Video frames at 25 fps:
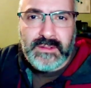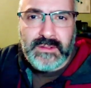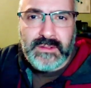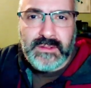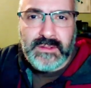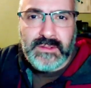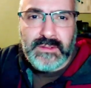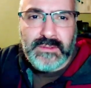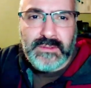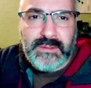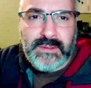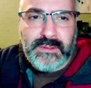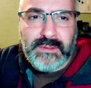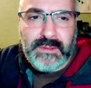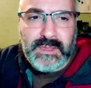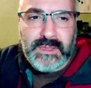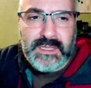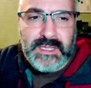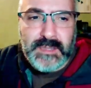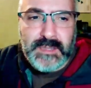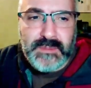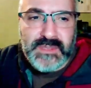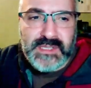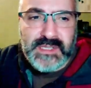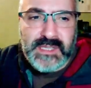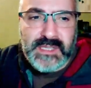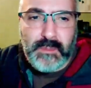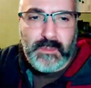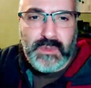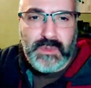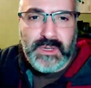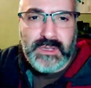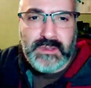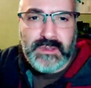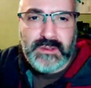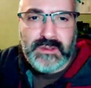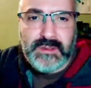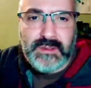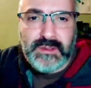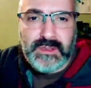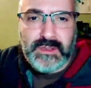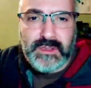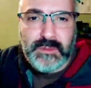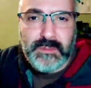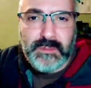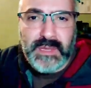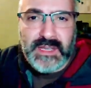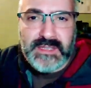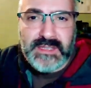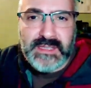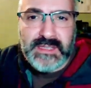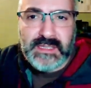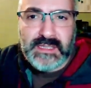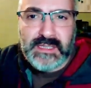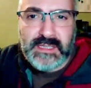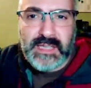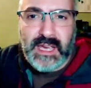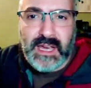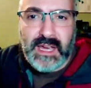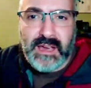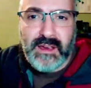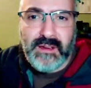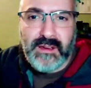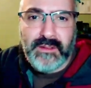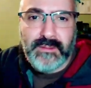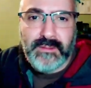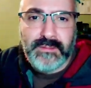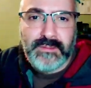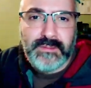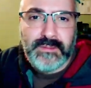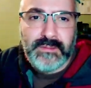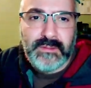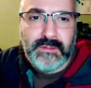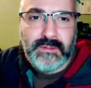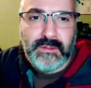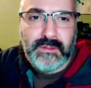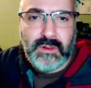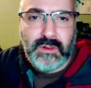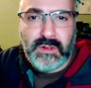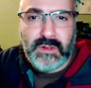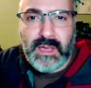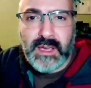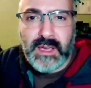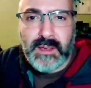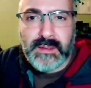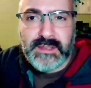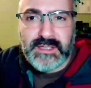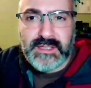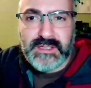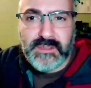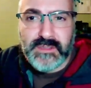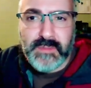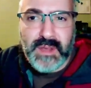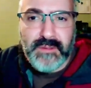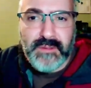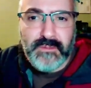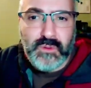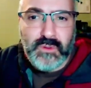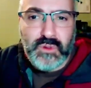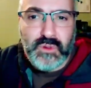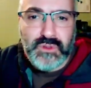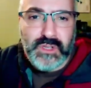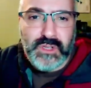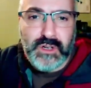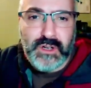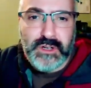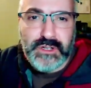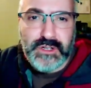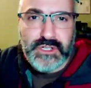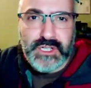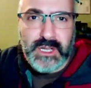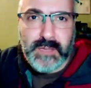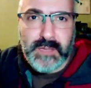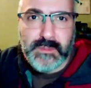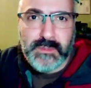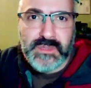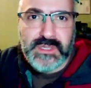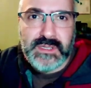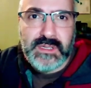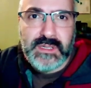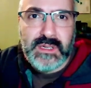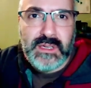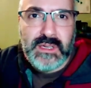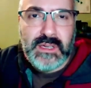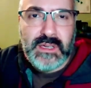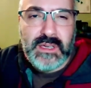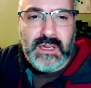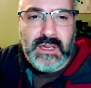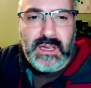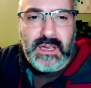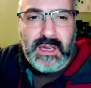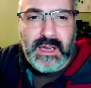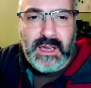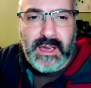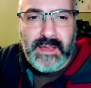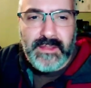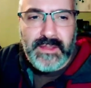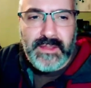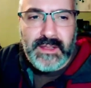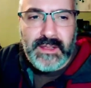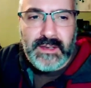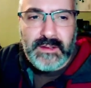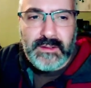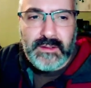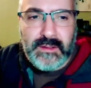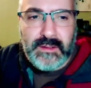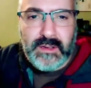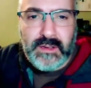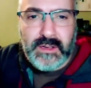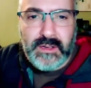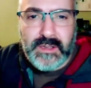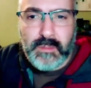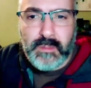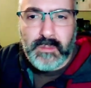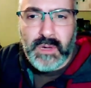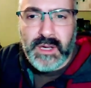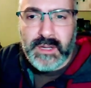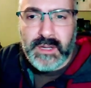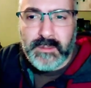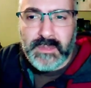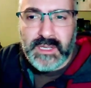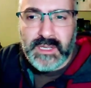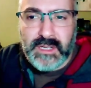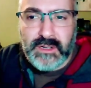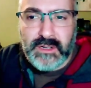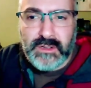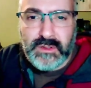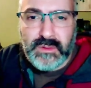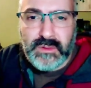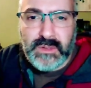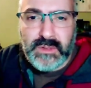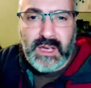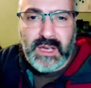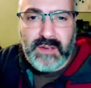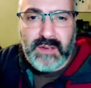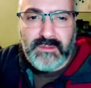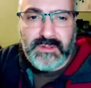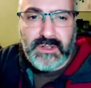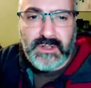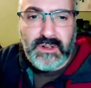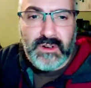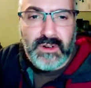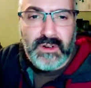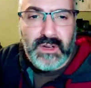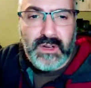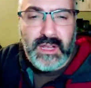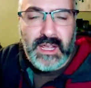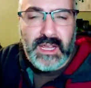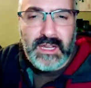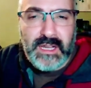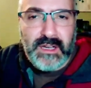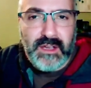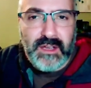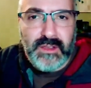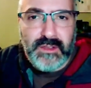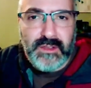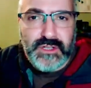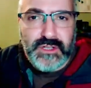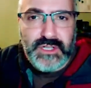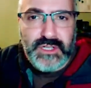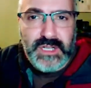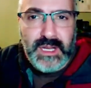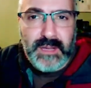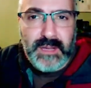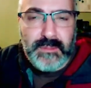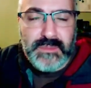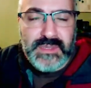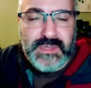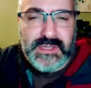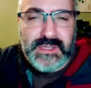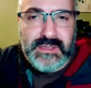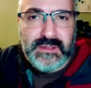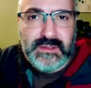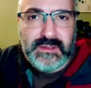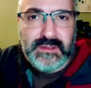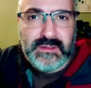the three teams separate, you basically have okay, these are my four starter champs, and then on the bottom here, you'd have your eight other champs,